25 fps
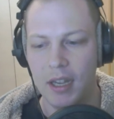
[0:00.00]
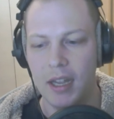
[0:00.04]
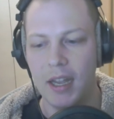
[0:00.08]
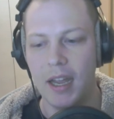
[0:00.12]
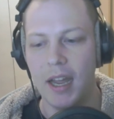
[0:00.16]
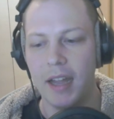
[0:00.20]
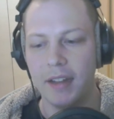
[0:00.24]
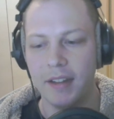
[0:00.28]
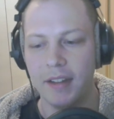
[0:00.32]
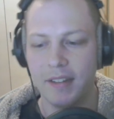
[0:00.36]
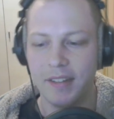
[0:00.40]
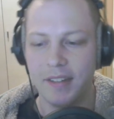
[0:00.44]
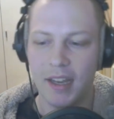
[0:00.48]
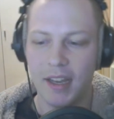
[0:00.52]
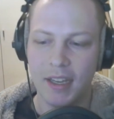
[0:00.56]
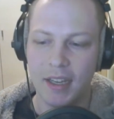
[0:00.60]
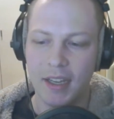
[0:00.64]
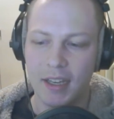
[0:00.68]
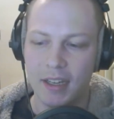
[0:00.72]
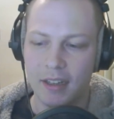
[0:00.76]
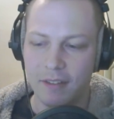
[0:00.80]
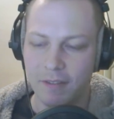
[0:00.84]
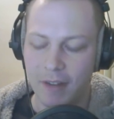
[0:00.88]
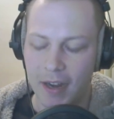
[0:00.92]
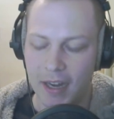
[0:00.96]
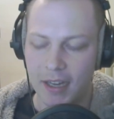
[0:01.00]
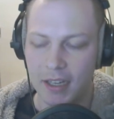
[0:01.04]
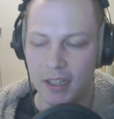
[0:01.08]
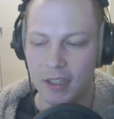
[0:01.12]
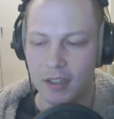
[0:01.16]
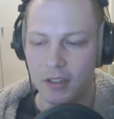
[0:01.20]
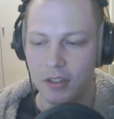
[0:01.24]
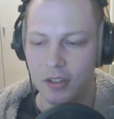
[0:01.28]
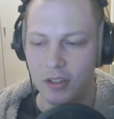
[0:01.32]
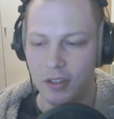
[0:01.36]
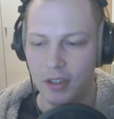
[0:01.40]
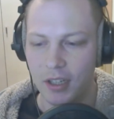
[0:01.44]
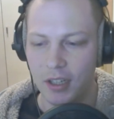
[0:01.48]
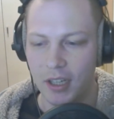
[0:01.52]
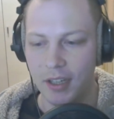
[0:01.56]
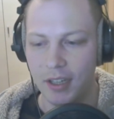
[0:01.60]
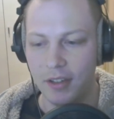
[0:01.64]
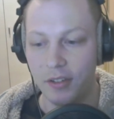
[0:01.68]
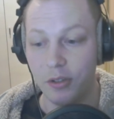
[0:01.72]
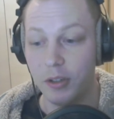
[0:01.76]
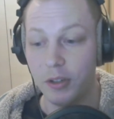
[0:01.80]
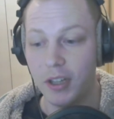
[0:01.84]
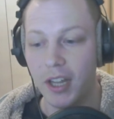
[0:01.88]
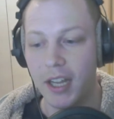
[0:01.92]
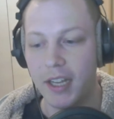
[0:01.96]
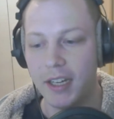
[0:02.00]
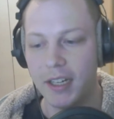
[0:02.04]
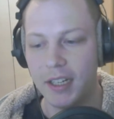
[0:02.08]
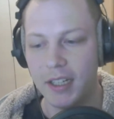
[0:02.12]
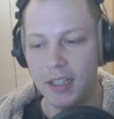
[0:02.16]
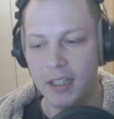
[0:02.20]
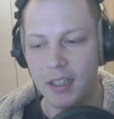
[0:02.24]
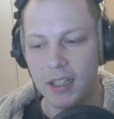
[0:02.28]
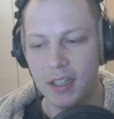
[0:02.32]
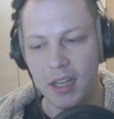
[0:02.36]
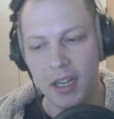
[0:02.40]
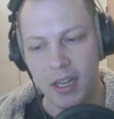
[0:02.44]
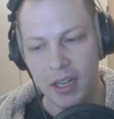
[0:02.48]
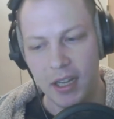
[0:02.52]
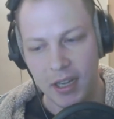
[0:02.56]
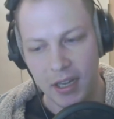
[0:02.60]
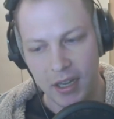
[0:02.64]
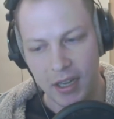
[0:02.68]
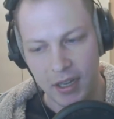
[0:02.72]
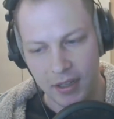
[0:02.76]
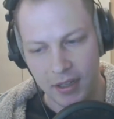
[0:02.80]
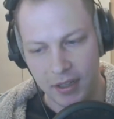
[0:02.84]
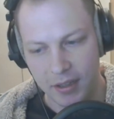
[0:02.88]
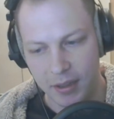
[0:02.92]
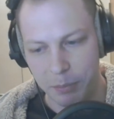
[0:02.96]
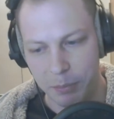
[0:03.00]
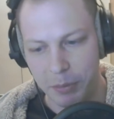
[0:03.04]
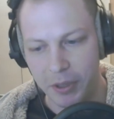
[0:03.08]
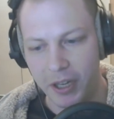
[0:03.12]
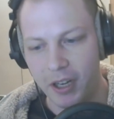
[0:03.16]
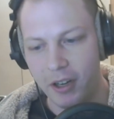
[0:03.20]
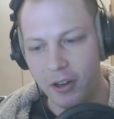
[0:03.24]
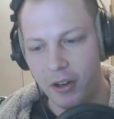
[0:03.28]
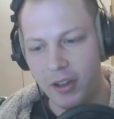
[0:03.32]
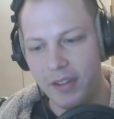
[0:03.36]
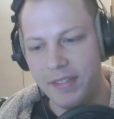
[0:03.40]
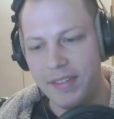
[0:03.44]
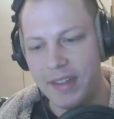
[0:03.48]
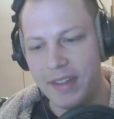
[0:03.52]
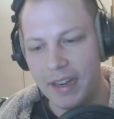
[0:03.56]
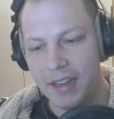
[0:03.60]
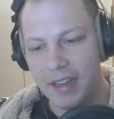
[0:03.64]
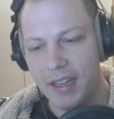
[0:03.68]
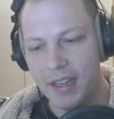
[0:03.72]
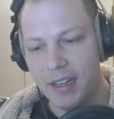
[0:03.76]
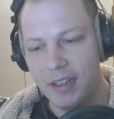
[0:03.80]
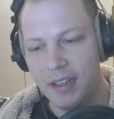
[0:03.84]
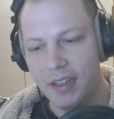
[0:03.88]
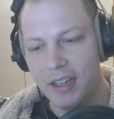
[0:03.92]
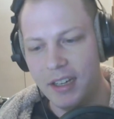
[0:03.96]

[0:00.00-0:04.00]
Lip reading: And the second advantage is related. The player going second